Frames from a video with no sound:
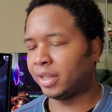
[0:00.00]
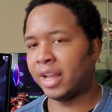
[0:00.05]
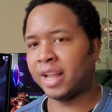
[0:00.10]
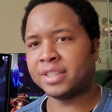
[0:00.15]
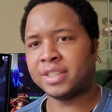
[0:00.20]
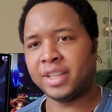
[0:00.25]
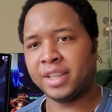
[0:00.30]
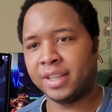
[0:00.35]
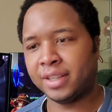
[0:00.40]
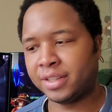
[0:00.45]

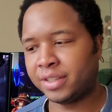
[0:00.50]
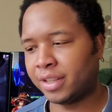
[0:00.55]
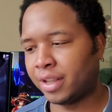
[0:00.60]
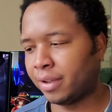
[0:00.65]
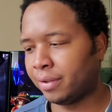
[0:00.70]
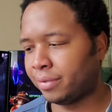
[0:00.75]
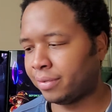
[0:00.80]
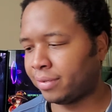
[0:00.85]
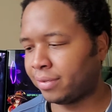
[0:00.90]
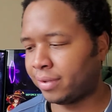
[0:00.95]
Nazi
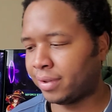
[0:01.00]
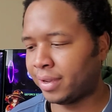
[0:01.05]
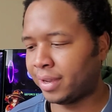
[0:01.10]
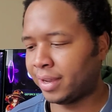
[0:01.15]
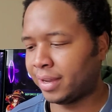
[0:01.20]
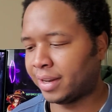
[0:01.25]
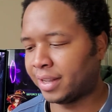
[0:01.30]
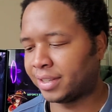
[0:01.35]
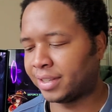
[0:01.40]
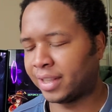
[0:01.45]
stuff,
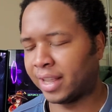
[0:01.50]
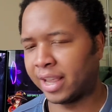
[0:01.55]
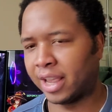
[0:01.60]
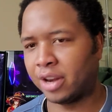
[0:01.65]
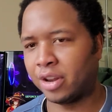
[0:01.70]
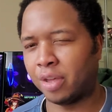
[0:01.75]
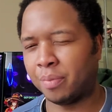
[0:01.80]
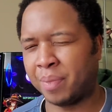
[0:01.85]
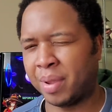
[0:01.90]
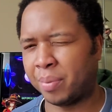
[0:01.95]
and it's
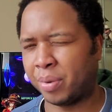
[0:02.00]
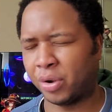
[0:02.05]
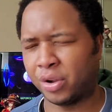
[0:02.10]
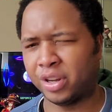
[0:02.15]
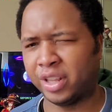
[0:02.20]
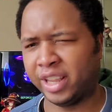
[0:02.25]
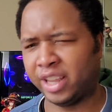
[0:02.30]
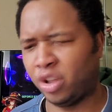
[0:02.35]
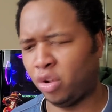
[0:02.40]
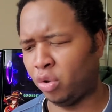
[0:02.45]
like, and
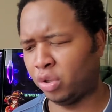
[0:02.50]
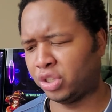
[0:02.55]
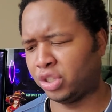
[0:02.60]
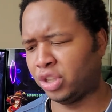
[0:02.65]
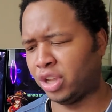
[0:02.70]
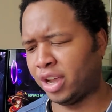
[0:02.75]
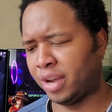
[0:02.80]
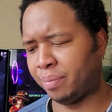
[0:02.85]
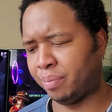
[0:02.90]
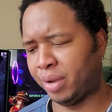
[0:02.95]
people are going like, oh,
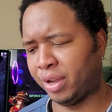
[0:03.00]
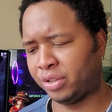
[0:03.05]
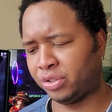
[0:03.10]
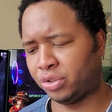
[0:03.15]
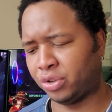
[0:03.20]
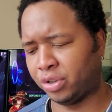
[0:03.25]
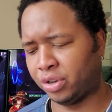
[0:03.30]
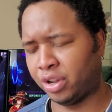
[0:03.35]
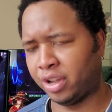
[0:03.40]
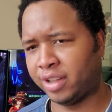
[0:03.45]
it's not
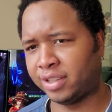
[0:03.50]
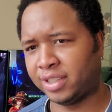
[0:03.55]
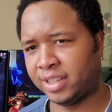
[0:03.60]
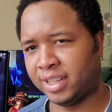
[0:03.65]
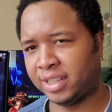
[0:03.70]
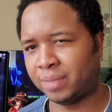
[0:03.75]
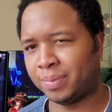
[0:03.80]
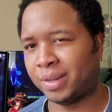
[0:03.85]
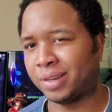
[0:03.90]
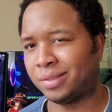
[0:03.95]
based on
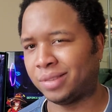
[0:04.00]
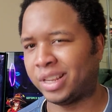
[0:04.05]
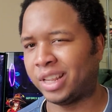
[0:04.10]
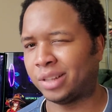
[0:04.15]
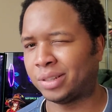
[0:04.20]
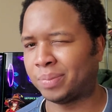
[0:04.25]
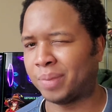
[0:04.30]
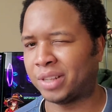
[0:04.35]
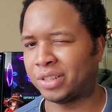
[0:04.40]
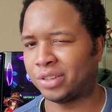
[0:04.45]
Nazis, but
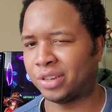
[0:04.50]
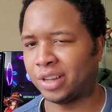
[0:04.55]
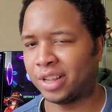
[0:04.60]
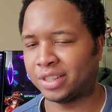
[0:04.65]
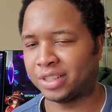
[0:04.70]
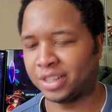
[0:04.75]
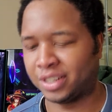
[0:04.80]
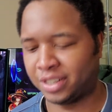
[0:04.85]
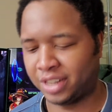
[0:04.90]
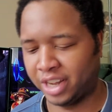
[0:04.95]
you know, it's based
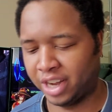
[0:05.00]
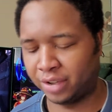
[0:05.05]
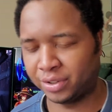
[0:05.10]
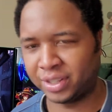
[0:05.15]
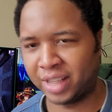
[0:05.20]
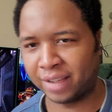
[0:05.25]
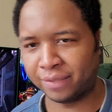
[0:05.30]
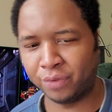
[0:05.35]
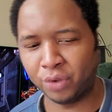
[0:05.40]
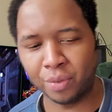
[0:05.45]
on Nazis. You
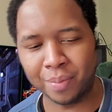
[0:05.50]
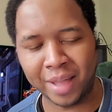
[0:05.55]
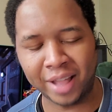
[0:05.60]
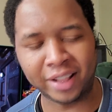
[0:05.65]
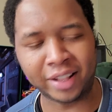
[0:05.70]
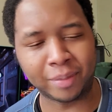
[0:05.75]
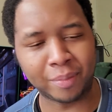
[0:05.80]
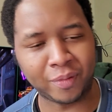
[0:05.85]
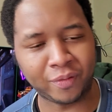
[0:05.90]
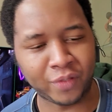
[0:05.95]
know, it's like Full
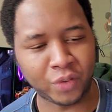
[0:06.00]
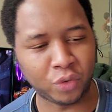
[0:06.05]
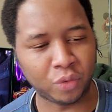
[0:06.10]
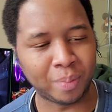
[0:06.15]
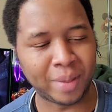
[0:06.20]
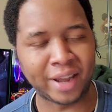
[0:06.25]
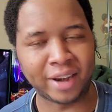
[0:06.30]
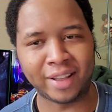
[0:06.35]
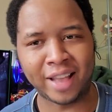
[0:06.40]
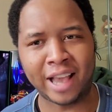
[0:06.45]

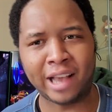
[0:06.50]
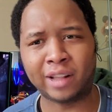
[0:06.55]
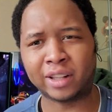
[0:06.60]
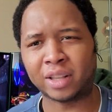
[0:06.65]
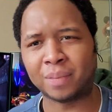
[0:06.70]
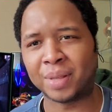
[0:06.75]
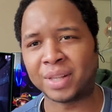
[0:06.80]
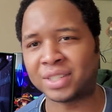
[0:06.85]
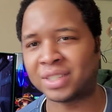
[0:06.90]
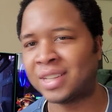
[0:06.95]
Metal
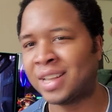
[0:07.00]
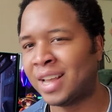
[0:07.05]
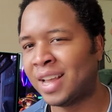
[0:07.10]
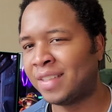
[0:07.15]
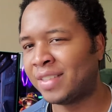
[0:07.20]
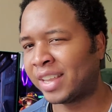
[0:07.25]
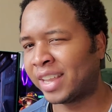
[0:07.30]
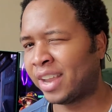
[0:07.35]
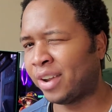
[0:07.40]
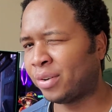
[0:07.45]
Alchemist.
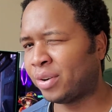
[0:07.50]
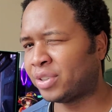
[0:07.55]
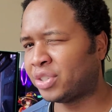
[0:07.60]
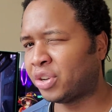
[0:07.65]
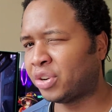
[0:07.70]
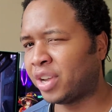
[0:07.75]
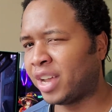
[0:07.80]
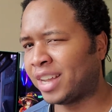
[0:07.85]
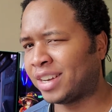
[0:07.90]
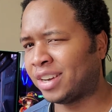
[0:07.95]
The
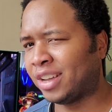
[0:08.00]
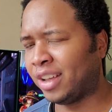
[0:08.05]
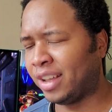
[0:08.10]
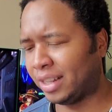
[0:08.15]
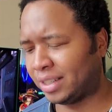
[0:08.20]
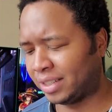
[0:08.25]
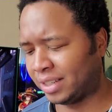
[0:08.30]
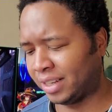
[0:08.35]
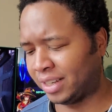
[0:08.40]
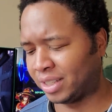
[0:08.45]
characters are not
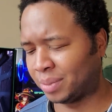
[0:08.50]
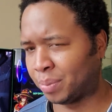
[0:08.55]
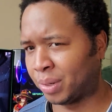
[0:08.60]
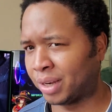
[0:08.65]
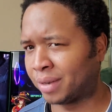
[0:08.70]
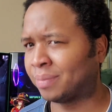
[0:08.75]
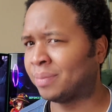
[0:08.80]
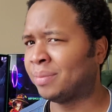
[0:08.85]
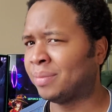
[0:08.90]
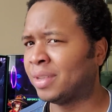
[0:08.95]
Nazis,
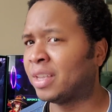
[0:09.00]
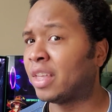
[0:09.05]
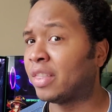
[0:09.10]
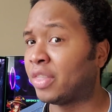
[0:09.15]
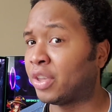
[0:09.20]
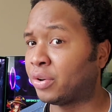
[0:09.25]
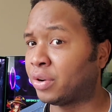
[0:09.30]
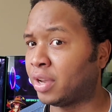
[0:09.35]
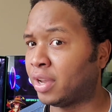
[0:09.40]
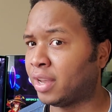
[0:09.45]
but
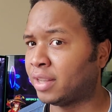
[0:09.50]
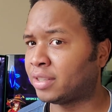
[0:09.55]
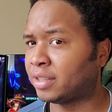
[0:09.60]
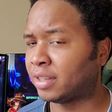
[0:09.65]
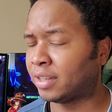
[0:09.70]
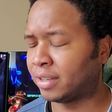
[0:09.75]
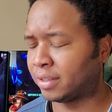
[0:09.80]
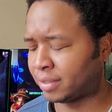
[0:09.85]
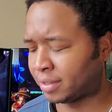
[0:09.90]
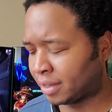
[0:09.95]
they're
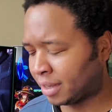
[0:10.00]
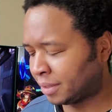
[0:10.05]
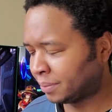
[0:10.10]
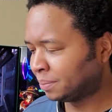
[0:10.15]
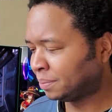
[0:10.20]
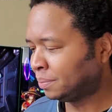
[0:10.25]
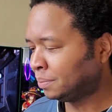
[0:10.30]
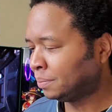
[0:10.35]
Nazis.